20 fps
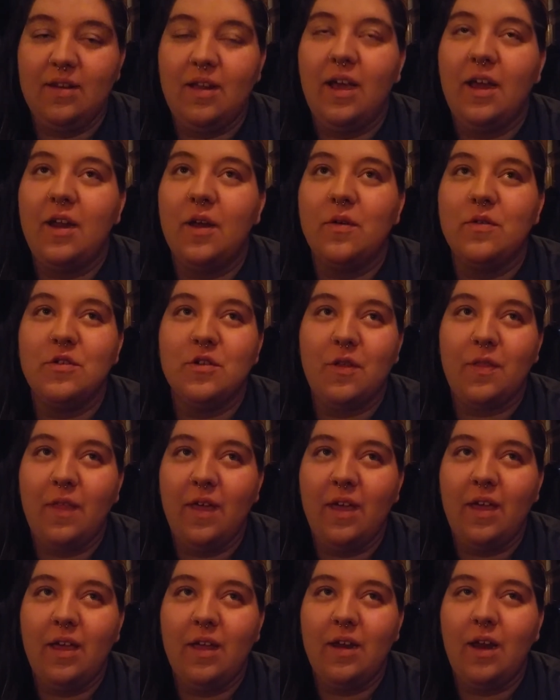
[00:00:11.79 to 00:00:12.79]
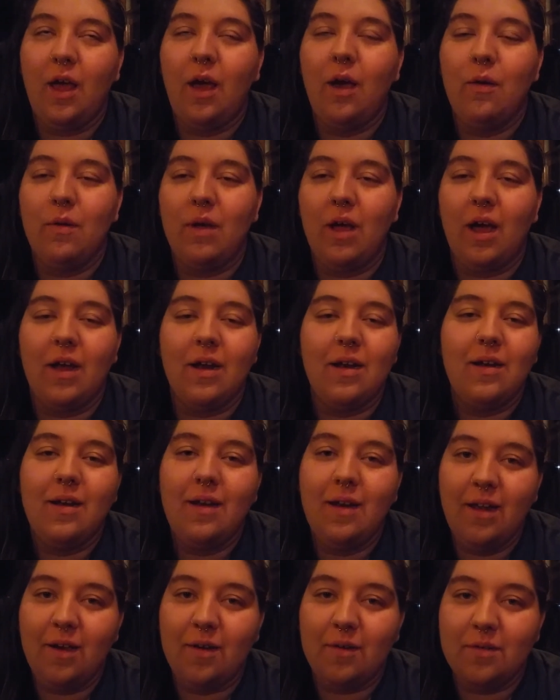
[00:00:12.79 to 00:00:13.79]
I know what you're thinking. Oh, God.
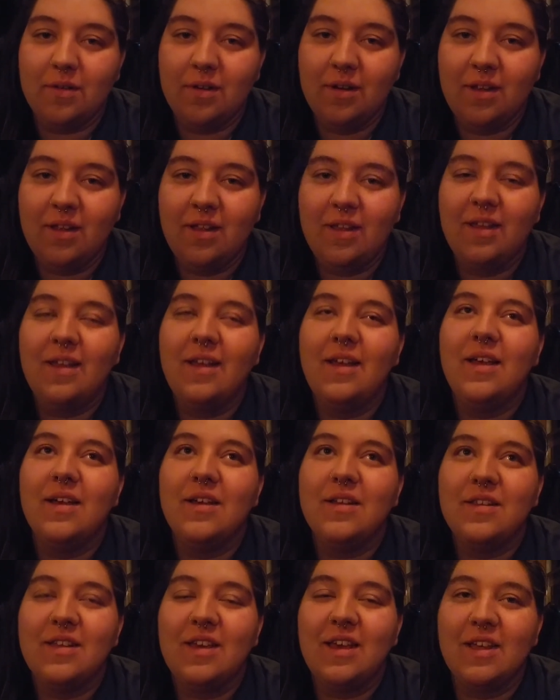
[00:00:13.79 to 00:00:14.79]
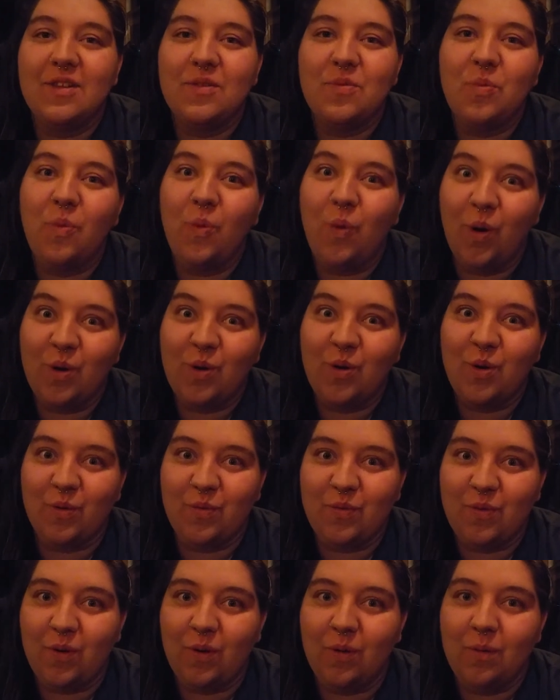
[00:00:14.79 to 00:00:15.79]
No. It gets
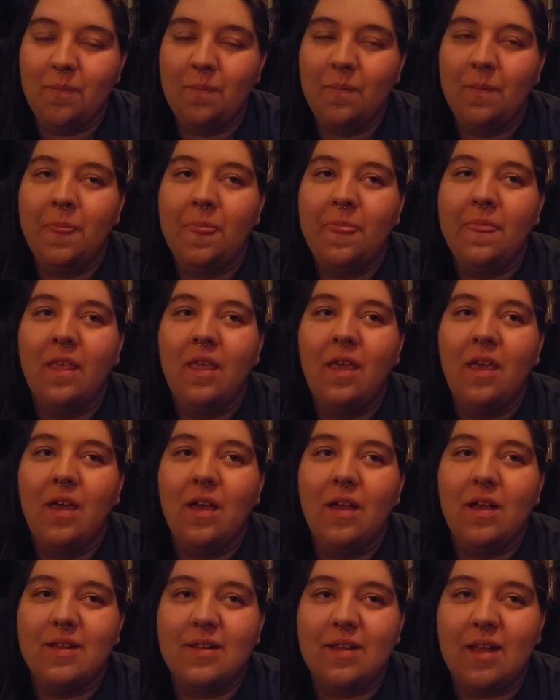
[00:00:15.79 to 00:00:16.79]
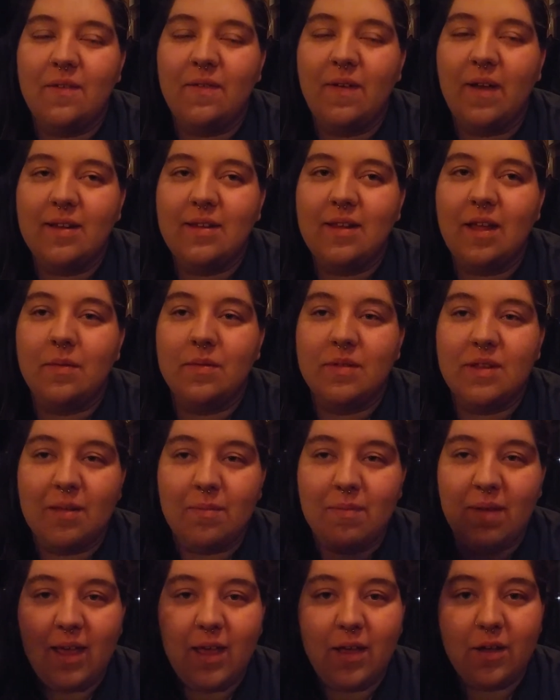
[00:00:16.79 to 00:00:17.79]
wonderful. Because I've had time, see,
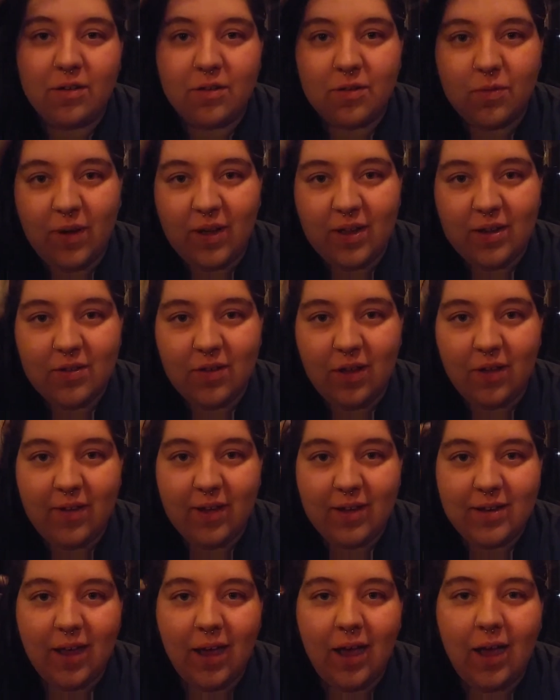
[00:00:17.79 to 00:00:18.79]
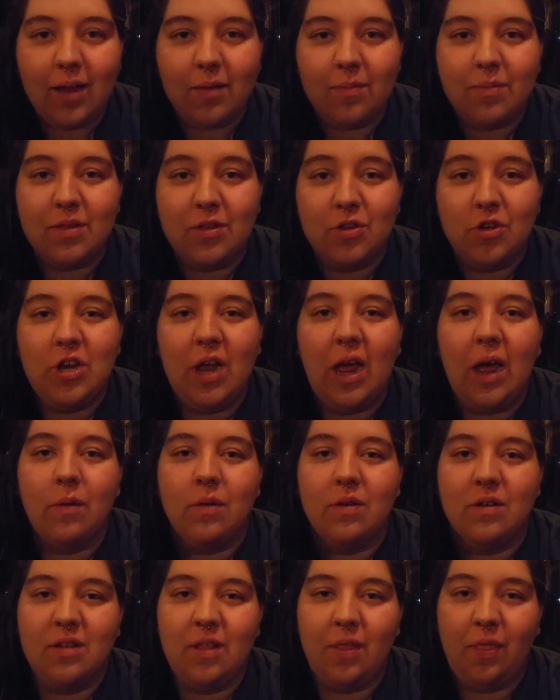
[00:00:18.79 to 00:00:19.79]
my hair is wet, so I've had time in the
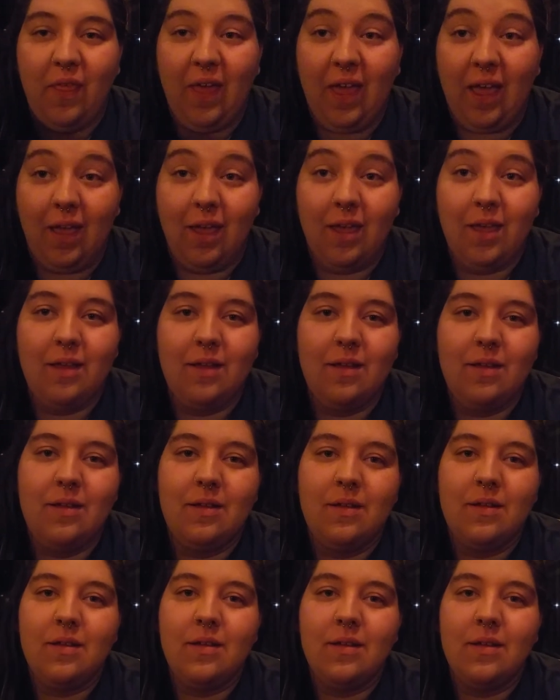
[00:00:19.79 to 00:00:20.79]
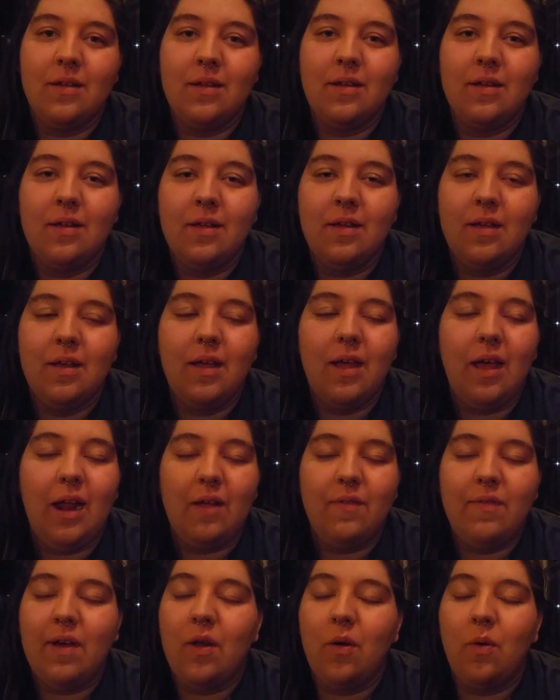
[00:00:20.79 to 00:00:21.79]
shower to think. And
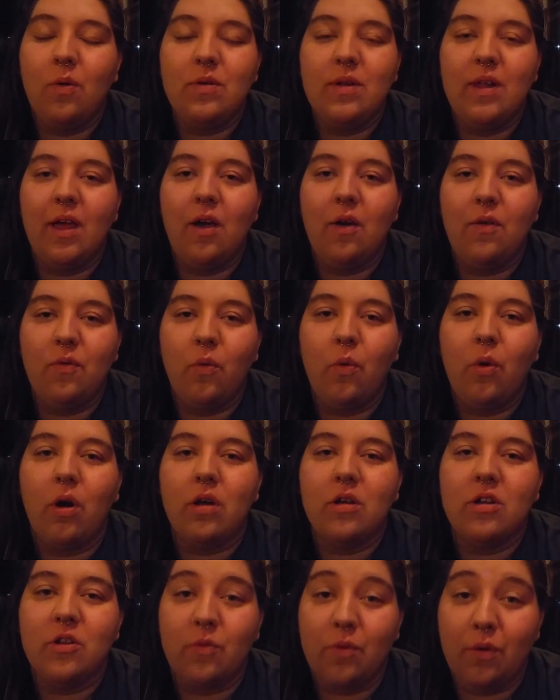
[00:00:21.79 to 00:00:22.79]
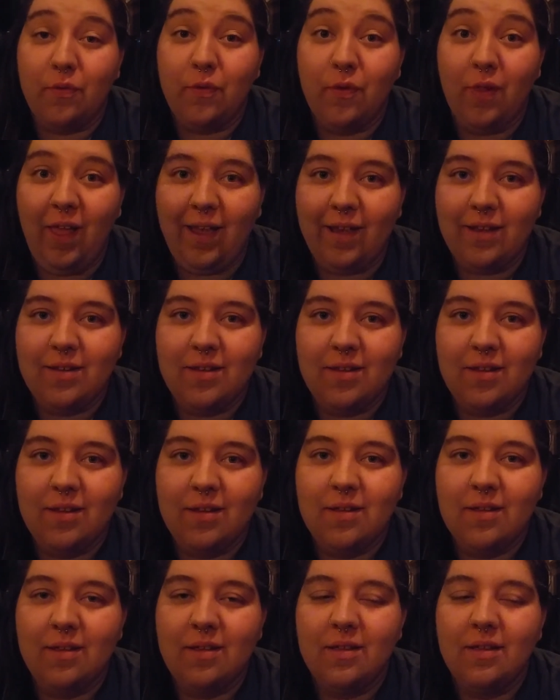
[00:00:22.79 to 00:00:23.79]
I've had a whole day off work to reflect
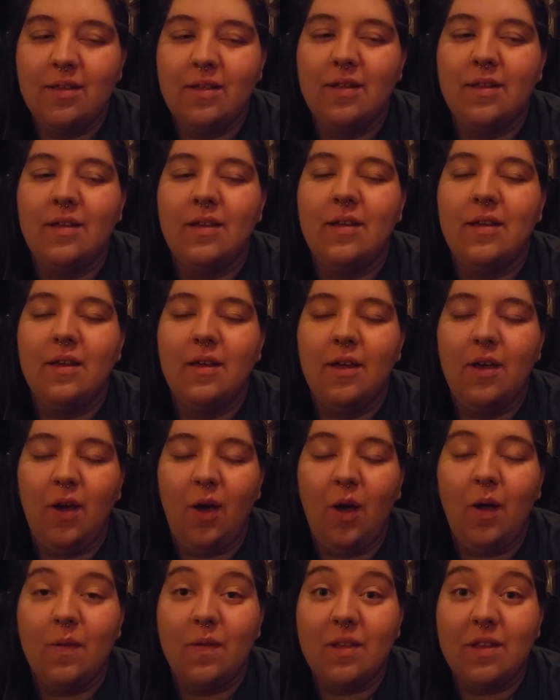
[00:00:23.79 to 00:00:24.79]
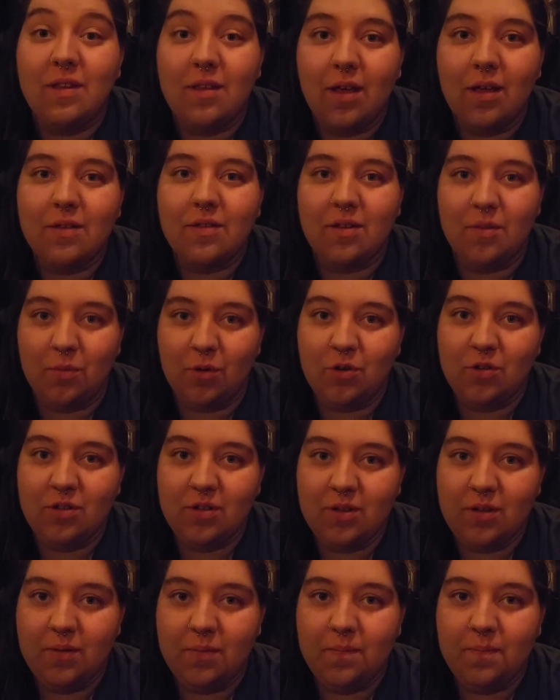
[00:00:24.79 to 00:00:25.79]
on these
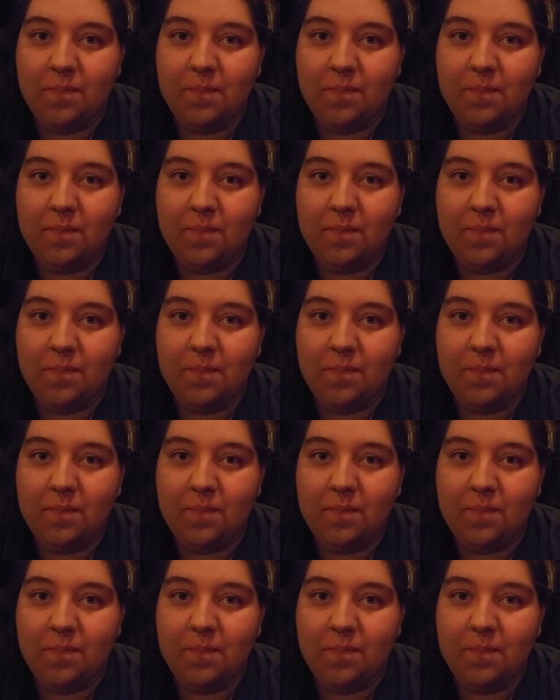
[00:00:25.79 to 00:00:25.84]
customers.